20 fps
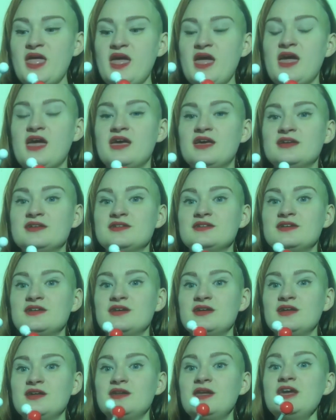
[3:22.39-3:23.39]
And
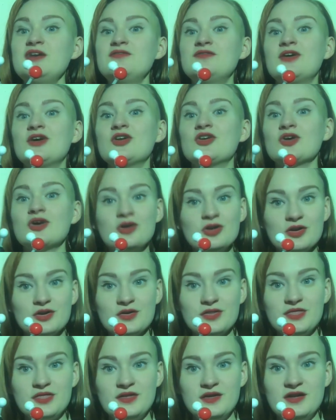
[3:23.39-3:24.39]
life on
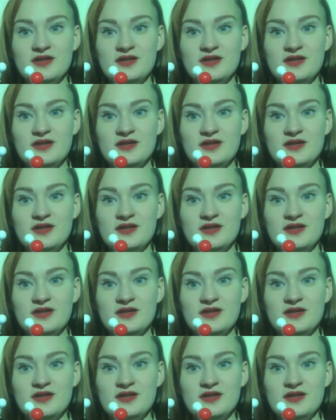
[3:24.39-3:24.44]
Earth